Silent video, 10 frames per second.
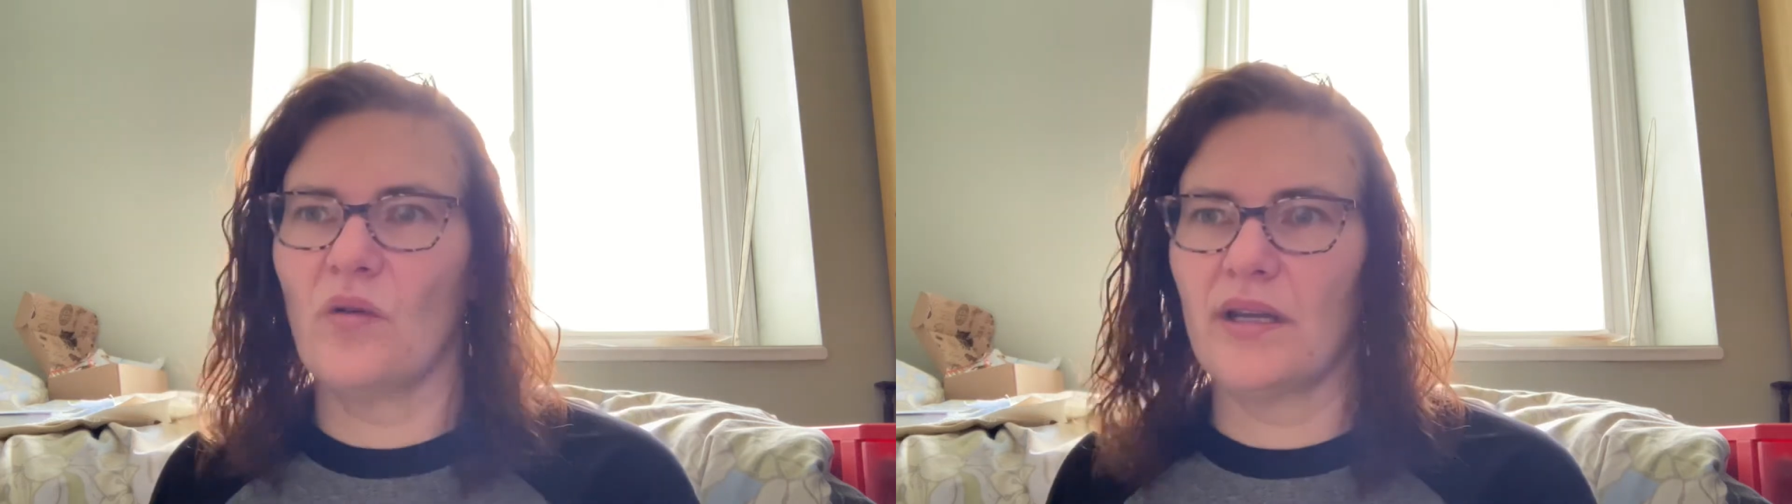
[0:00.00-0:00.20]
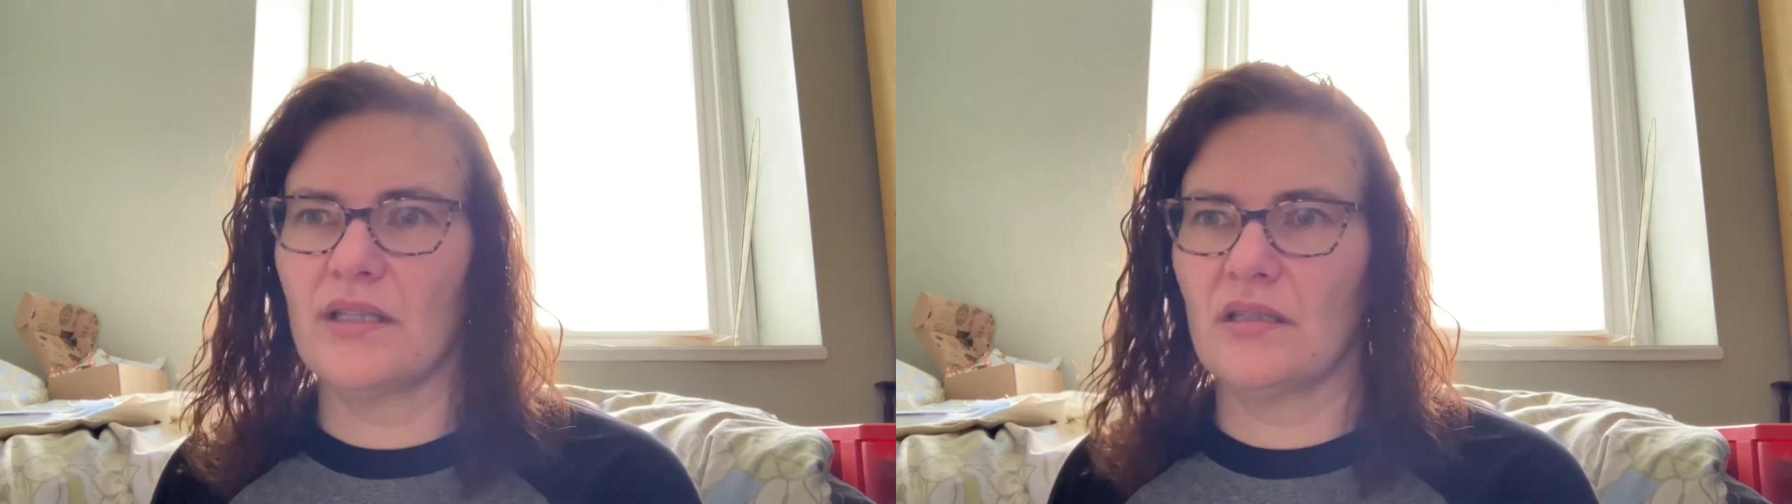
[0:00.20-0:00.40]

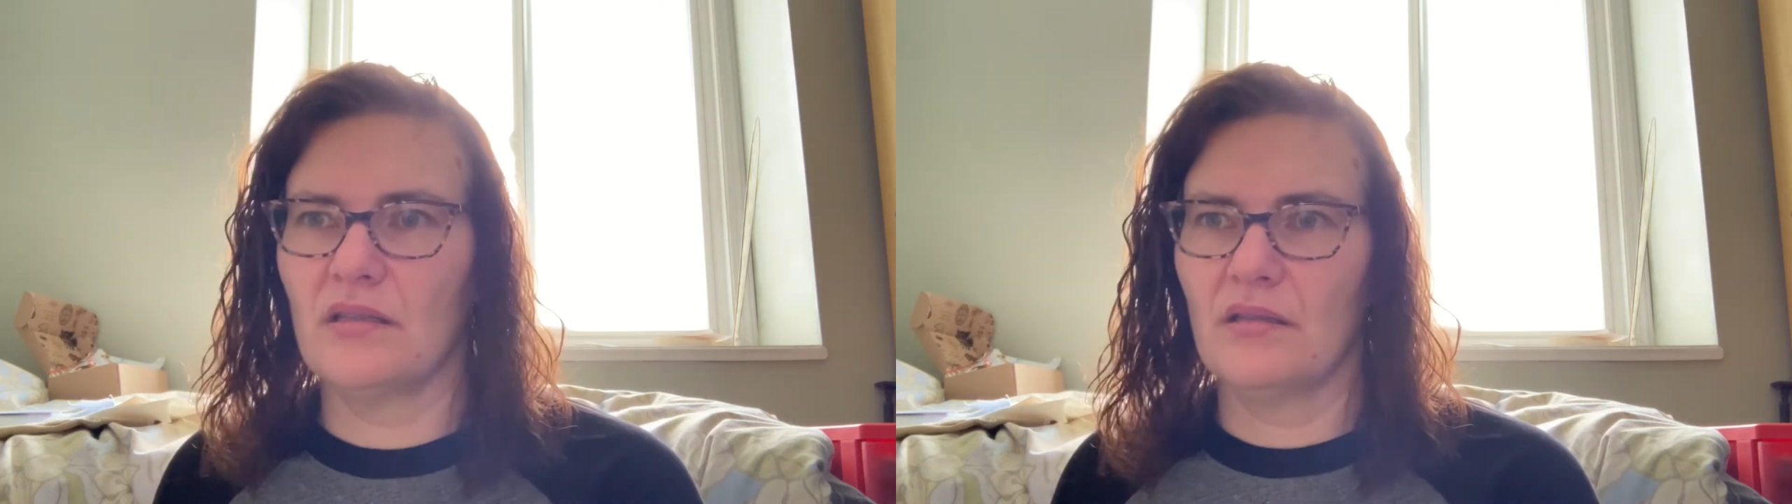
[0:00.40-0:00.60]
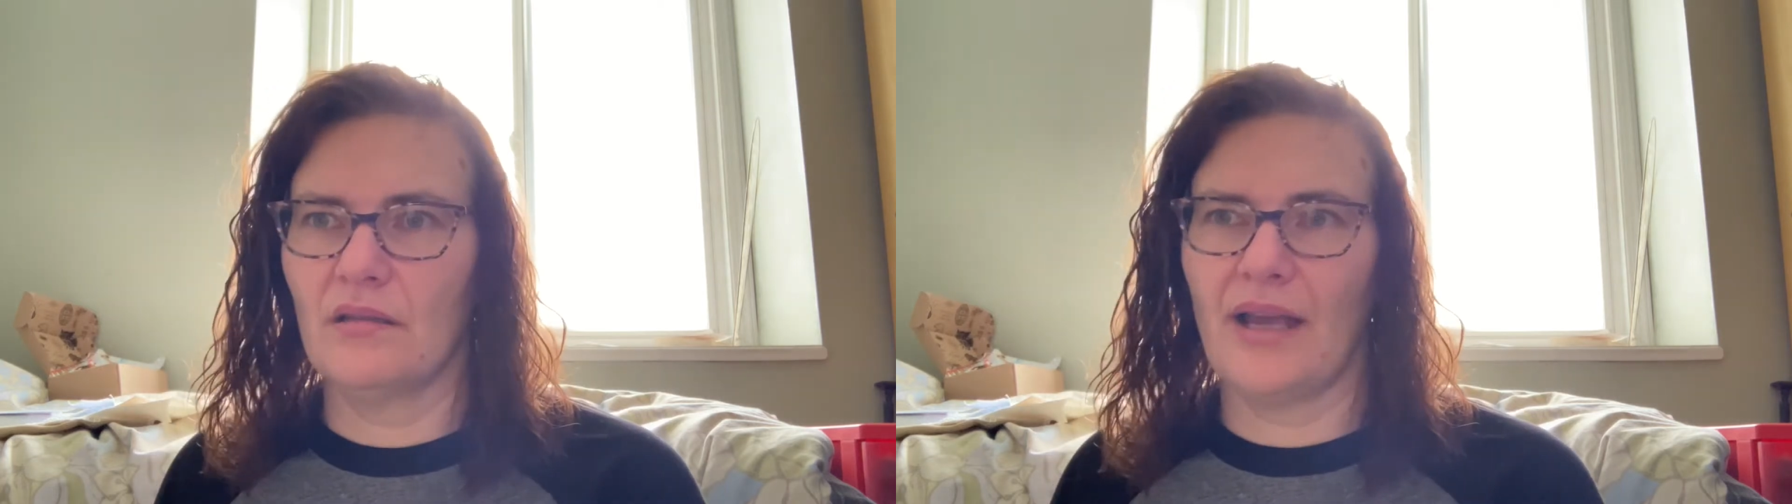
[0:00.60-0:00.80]
want
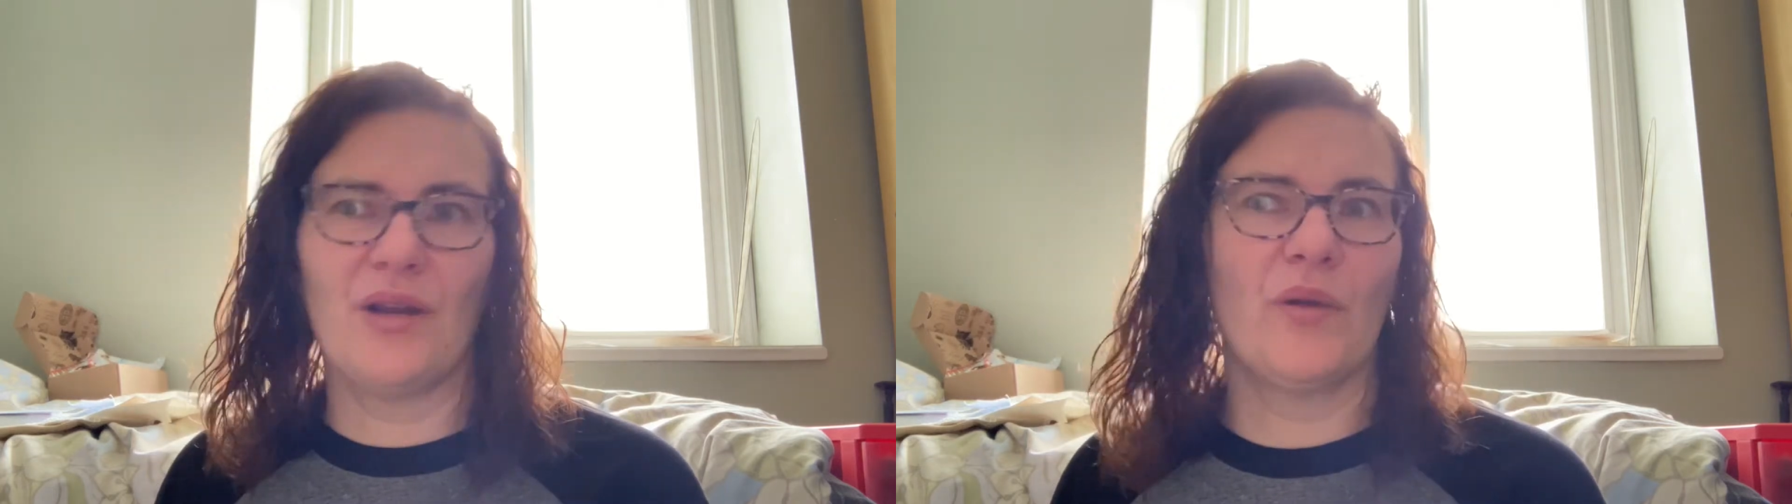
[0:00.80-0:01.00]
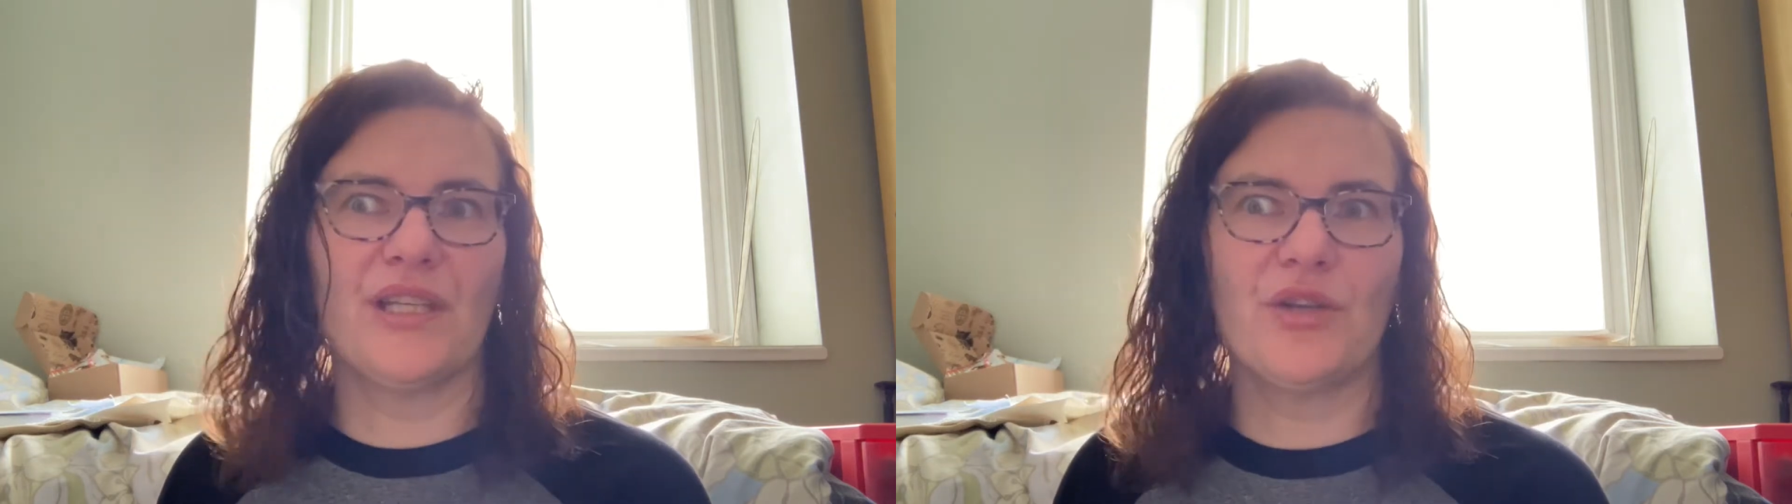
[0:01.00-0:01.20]

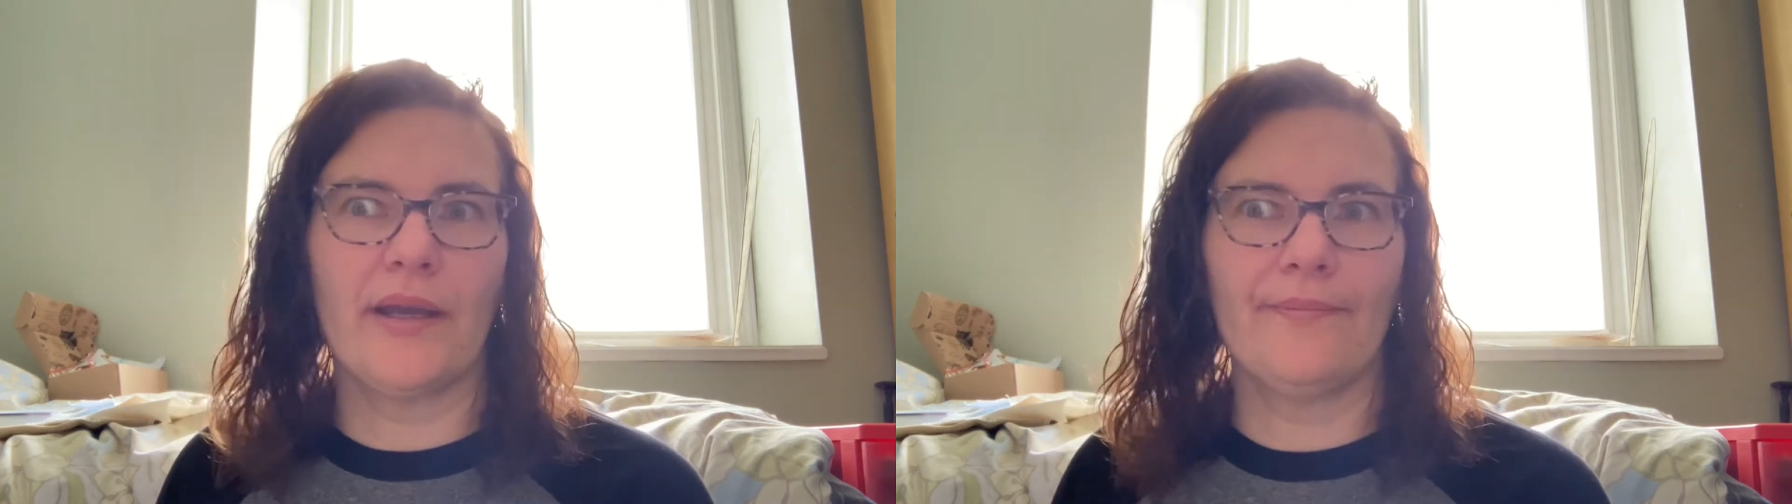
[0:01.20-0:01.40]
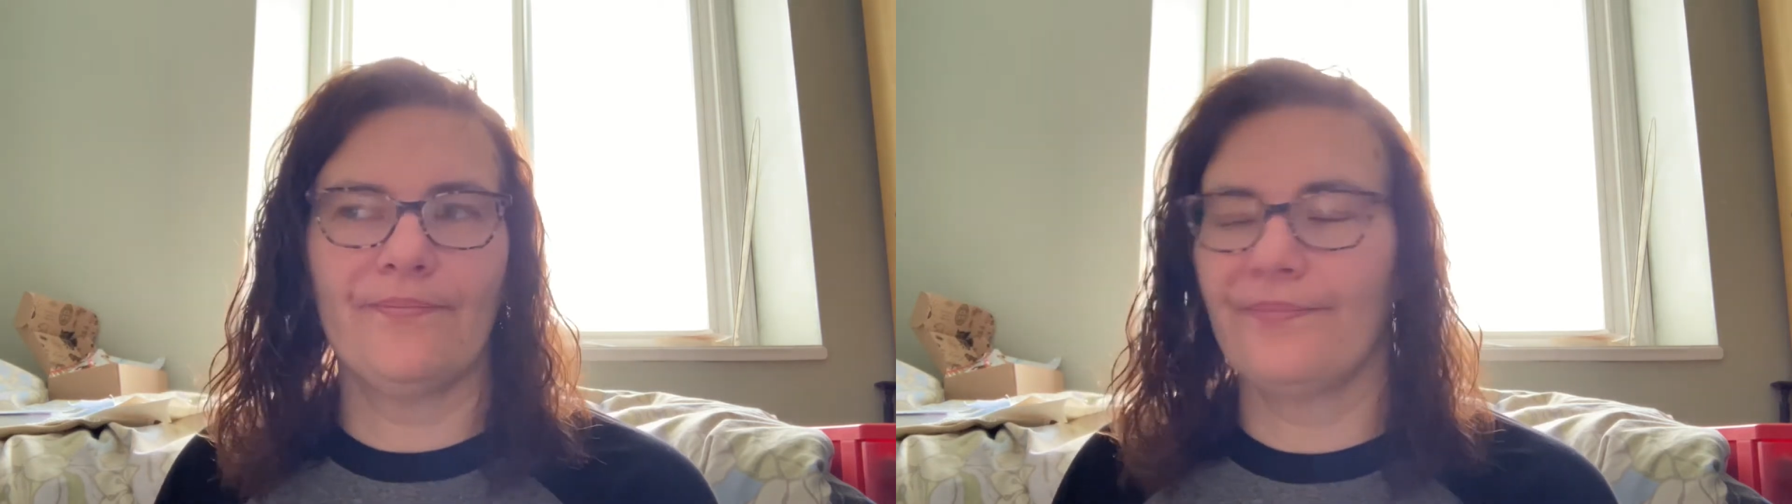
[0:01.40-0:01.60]
to do it.